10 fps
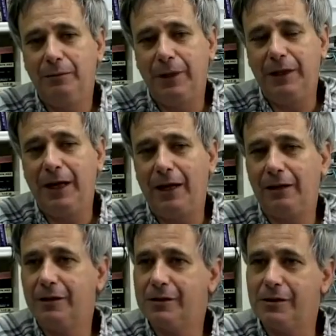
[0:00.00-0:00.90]
many
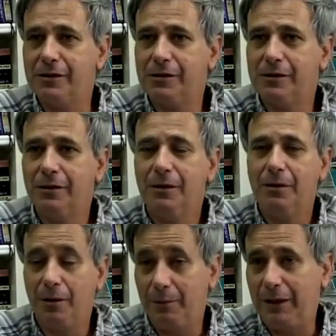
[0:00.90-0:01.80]
atlases,
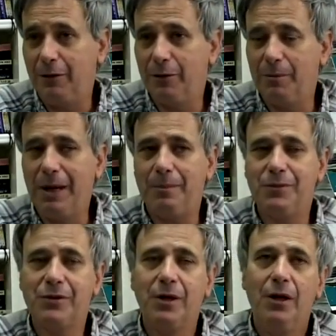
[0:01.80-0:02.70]
many of the
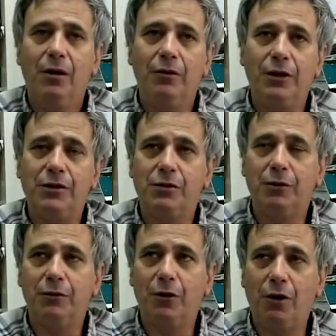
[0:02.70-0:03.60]
maps on the
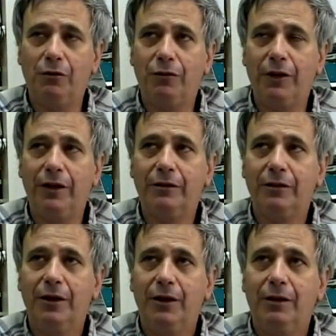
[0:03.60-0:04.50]
history of the conflict,
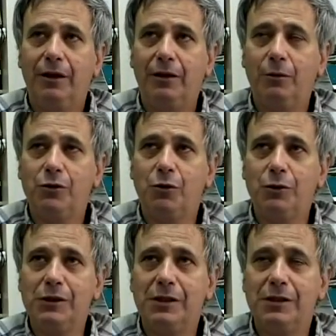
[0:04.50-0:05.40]
that there was
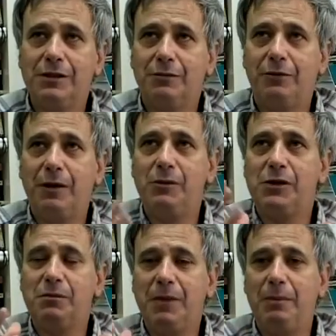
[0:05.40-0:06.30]
always this
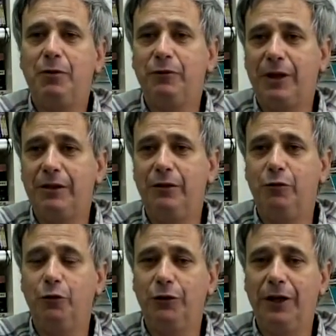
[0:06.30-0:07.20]
famous map of
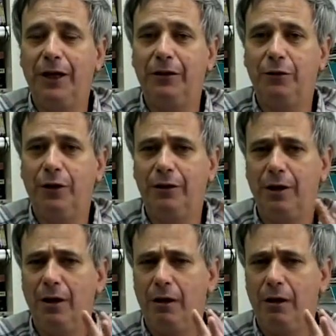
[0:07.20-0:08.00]
1948. You had